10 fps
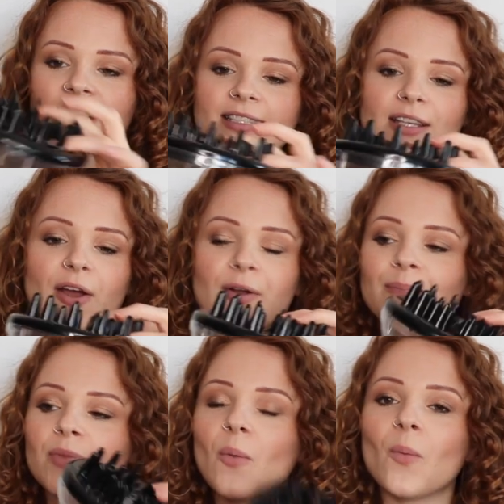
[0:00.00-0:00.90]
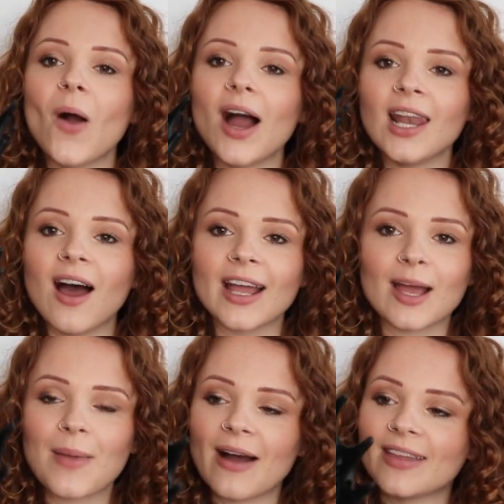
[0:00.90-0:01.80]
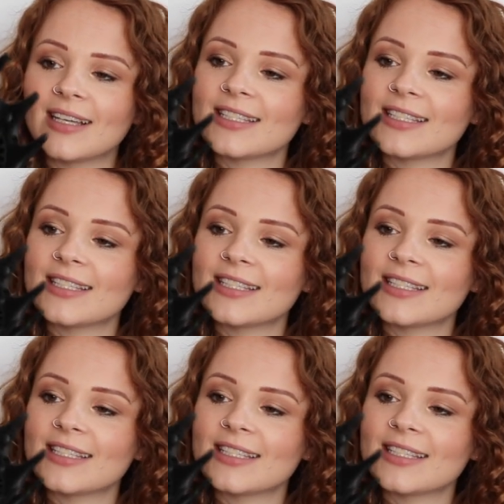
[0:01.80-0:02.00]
So what I like about the